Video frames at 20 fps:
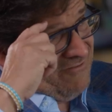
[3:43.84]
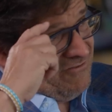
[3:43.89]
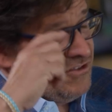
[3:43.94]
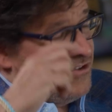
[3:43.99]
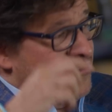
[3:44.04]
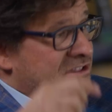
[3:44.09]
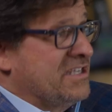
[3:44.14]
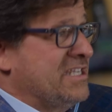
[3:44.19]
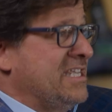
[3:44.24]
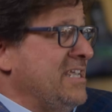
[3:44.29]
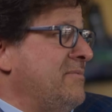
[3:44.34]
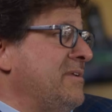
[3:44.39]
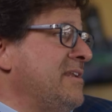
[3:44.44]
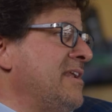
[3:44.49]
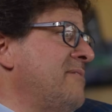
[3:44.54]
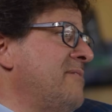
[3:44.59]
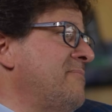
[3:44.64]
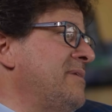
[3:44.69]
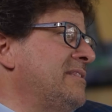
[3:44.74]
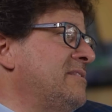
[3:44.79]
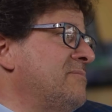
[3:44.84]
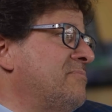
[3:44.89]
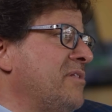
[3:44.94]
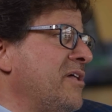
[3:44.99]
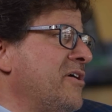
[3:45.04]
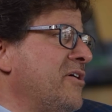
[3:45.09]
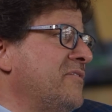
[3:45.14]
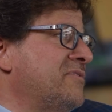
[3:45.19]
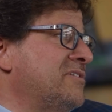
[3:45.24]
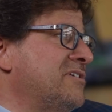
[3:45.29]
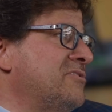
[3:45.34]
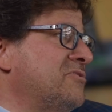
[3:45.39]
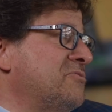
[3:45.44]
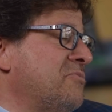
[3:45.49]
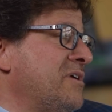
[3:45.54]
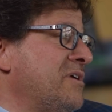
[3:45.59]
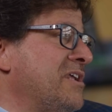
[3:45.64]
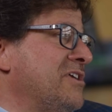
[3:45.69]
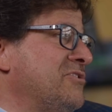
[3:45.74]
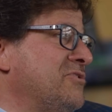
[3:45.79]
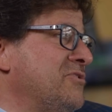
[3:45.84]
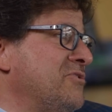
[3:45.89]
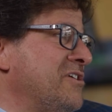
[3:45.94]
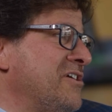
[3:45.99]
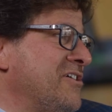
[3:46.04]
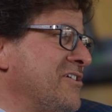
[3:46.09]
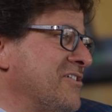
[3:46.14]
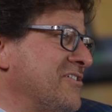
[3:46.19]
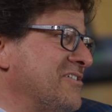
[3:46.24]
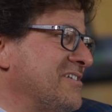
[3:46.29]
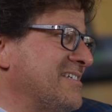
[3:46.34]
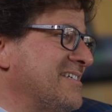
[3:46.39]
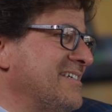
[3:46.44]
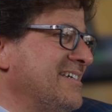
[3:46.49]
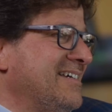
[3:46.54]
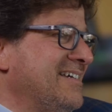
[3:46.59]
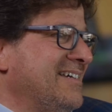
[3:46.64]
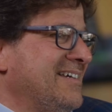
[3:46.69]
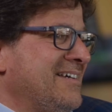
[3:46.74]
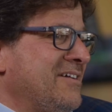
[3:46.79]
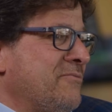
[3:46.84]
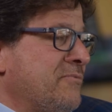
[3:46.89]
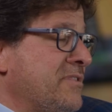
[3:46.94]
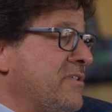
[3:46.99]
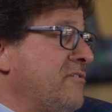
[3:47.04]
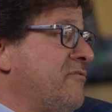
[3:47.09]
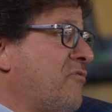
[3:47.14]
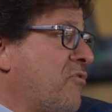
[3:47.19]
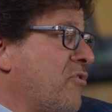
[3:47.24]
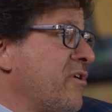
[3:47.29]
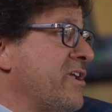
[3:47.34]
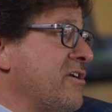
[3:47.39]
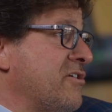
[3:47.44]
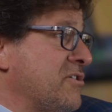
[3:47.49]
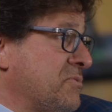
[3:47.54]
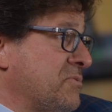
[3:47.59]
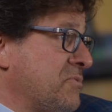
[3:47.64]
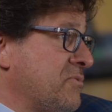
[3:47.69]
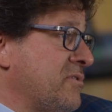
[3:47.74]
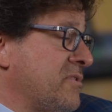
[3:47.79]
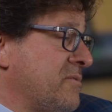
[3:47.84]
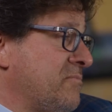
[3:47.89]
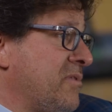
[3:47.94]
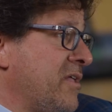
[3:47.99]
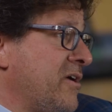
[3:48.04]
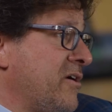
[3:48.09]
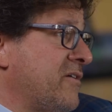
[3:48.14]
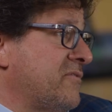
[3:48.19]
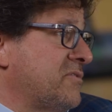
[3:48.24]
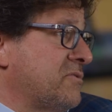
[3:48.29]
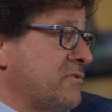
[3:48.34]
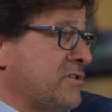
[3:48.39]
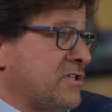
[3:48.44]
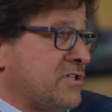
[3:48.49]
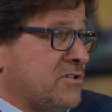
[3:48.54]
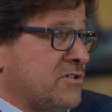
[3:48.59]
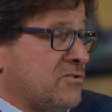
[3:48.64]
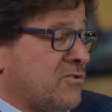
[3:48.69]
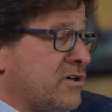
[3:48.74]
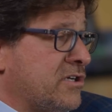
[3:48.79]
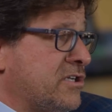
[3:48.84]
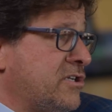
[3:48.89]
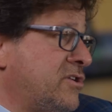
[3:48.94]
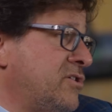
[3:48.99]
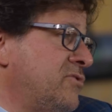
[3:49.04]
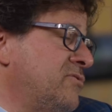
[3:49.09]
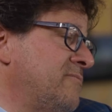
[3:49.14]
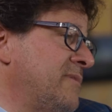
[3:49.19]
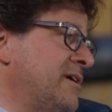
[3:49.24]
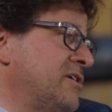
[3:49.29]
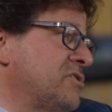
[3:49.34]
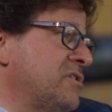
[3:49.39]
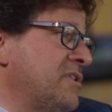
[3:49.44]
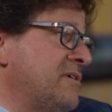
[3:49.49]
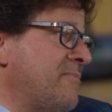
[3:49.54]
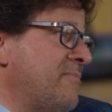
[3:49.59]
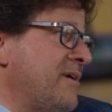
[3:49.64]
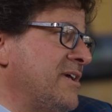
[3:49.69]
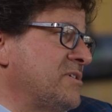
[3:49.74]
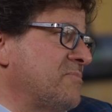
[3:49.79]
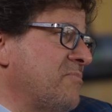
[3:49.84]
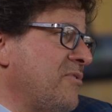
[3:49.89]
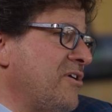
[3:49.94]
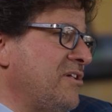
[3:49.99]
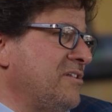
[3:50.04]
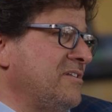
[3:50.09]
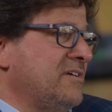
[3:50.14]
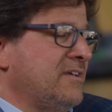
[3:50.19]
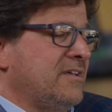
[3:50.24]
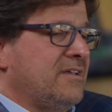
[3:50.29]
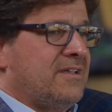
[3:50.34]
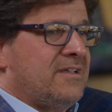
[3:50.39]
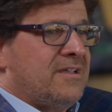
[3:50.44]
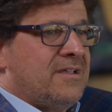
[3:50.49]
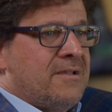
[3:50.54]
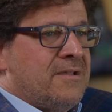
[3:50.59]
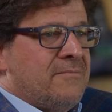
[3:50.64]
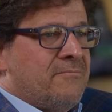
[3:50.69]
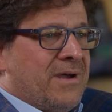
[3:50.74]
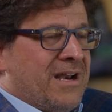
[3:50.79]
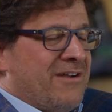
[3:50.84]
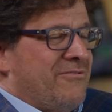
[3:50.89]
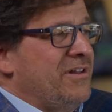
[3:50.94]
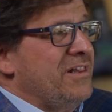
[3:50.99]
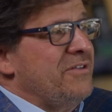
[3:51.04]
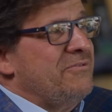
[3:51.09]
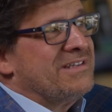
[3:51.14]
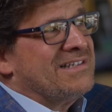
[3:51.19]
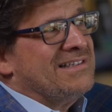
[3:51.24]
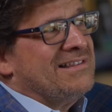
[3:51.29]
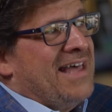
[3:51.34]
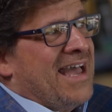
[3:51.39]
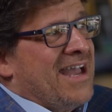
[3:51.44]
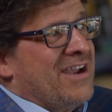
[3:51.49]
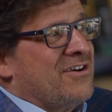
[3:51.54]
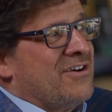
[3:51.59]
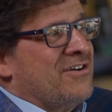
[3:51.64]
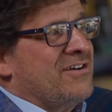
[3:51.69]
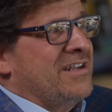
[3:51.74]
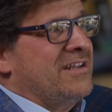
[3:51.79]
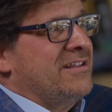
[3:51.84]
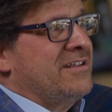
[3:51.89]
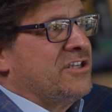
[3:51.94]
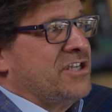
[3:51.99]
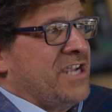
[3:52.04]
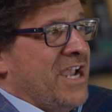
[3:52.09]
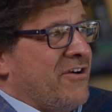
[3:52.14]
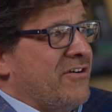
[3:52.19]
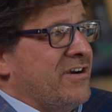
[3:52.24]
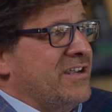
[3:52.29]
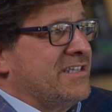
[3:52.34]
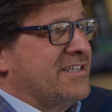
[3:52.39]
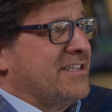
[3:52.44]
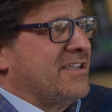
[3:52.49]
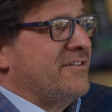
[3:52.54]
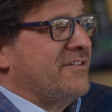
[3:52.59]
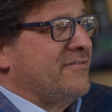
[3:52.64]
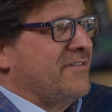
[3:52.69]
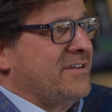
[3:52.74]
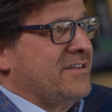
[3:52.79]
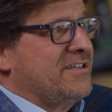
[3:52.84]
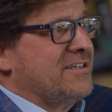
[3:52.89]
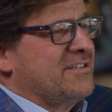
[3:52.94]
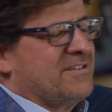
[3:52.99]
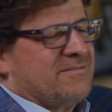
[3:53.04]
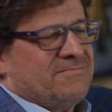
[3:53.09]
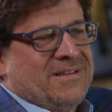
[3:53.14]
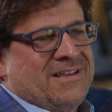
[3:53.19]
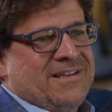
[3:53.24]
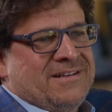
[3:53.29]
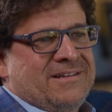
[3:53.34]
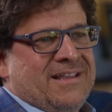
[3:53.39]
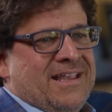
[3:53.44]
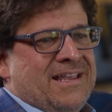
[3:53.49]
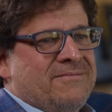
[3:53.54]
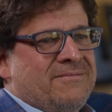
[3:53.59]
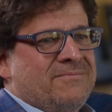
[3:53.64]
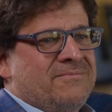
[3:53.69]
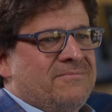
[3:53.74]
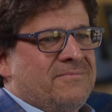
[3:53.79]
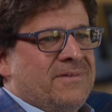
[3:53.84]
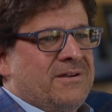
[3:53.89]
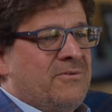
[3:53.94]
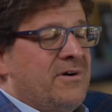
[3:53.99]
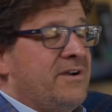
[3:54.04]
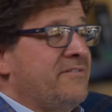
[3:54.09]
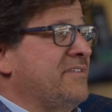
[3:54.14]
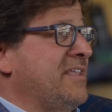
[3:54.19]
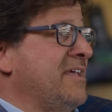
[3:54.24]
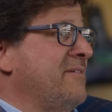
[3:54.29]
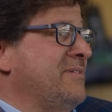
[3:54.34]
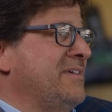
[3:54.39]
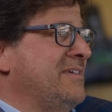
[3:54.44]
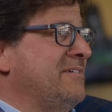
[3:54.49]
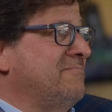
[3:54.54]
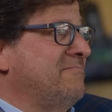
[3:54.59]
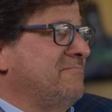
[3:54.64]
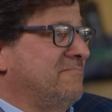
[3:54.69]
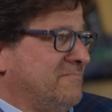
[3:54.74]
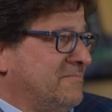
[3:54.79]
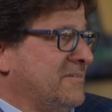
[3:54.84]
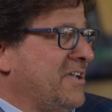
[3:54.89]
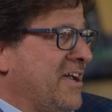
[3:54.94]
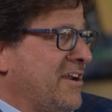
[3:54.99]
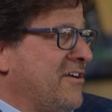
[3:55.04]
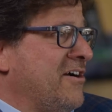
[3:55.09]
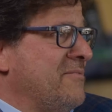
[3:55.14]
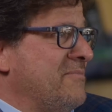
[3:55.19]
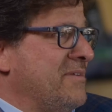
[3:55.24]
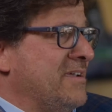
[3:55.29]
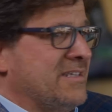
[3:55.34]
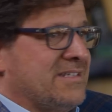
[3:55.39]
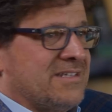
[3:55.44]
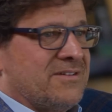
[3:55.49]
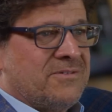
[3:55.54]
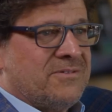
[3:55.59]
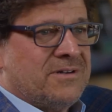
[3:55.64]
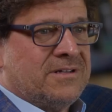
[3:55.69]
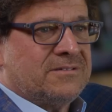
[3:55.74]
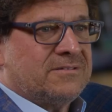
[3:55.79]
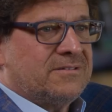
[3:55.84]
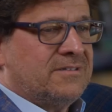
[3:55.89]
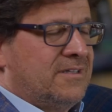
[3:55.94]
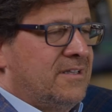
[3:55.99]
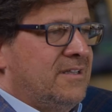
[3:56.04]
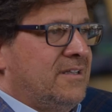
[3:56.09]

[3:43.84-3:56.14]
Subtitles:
the team had not made the playoffs in 22 years. Within 4 years, we're in the playoffs, which is hard to do in Major League Baseball. But I really was a laggard in the charity stuff. And my wife, Debbie, got on me and said, well,